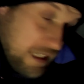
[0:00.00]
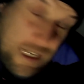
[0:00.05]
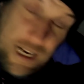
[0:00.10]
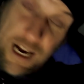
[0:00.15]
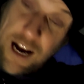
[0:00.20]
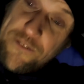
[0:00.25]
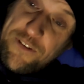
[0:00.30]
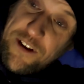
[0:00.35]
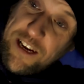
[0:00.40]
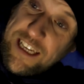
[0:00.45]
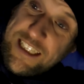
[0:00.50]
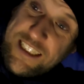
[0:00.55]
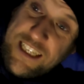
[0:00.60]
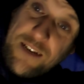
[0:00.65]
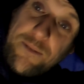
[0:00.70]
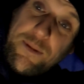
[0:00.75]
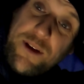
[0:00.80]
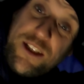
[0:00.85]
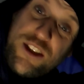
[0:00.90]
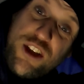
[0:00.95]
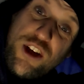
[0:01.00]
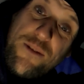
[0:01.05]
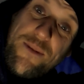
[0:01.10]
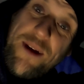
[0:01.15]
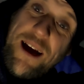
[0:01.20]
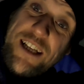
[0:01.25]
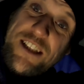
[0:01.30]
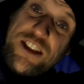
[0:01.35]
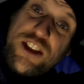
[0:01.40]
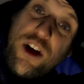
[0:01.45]
I think it's going to be a
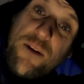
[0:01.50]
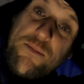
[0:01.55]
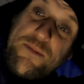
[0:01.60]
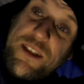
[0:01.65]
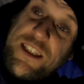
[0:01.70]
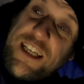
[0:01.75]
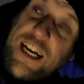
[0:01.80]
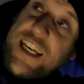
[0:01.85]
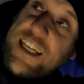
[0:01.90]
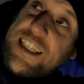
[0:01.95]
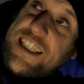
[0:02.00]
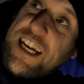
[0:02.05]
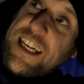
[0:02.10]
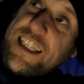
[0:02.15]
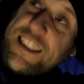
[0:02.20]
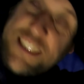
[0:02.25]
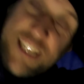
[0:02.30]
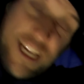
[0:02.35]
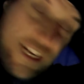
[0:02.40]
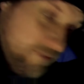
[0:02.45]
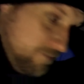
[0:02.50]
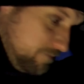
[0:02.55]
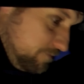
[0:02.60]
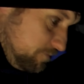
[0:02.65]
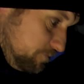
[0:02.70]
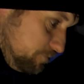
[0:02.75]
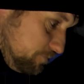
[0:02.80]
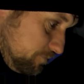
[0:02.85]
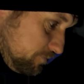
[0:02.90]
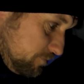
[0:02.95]
two-man job to take the tents now.
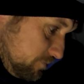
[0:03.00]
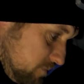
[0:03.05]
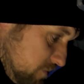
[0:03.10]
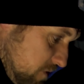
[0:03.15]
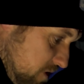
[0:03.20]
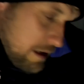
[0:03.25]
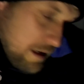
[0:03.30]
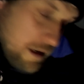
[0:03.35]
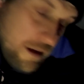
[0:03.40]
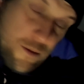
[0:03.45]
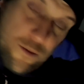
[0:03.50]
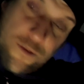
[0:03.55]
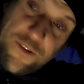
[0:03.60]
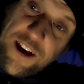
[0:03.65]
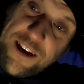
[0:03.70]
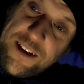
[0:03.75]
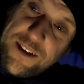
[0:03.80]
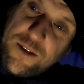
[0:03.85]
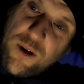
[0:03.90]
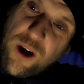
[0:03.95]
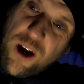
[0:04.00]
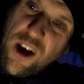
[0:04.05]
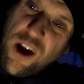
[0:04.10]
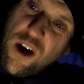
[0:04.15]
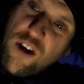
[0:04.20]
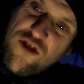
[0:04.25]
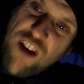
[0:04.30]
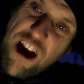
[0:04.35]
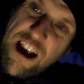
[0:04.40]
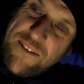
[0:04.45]
We've had quite a
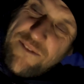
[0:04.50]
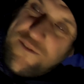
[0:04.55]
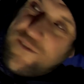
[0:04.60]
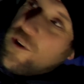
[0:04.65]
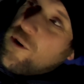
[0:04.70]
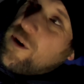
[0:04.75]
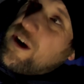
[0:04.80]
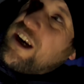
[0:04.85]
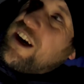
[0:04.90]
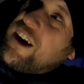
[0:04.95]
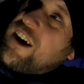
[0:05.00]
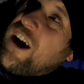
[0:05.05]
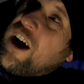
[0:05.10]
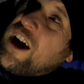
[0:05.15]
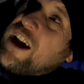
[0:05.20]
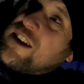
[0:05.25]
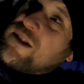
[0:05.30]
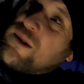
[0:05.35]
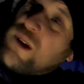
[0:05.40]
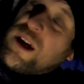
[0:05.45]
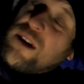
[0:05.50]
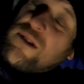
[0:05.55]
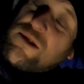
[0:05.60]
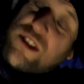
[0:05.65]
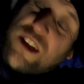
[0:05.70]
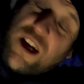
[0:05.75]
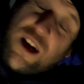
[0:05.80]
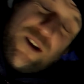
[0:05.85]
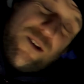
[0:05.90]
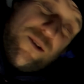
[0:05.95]
lot of rainfall in the night as well,
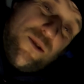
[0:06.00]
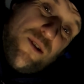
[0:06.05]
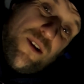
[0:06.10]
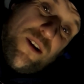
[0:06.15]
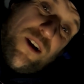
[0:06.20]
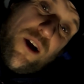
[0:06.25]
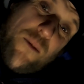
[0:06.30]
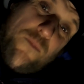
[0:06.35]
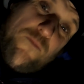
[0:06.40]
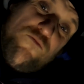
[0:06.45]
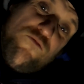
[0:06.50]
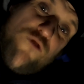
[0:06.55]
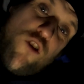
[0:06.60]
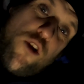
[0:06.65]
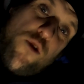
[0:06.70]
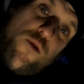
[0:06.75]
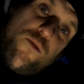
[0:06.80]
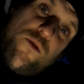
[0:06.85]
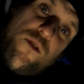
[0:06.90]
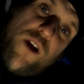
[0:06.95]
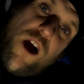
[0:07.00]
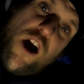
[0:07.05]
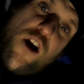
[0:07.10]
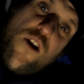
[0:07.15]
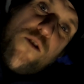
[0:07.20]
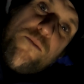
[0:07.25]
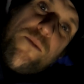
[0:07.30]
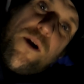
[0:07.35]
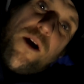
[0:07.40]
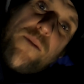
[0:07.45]
so our route
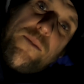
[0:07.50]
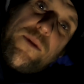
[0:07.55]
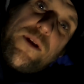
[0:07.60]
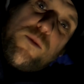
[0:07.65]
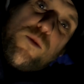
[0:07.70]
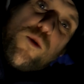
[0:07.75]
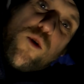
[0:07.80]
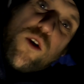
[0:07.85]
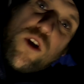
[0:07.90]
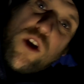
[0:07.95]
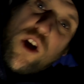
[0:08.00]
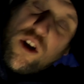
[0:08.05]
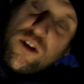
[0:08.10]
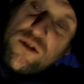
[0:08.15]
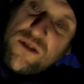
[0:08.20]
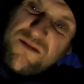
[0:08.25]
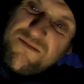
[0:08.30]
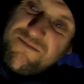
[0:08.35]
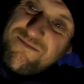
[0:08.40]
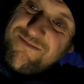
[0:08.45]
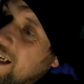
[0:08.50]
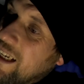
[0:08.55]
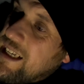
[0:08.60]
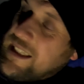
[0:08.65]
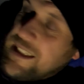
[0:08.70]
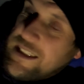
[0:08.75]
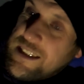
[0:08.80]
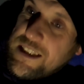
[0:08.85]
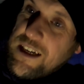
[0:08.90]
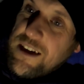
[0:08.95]
home might be waterlogged.
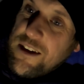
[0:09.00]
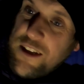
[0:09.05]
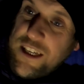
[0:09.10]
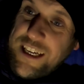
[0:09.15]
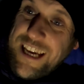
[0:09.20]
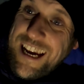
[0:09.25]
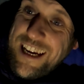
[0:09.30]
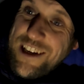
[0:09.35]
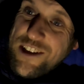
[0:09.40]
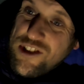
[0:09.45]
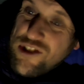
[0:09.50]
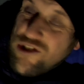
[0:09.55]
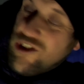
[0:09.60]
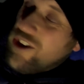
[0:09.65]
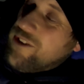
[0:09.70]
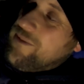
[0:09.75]
So the gaiters are on.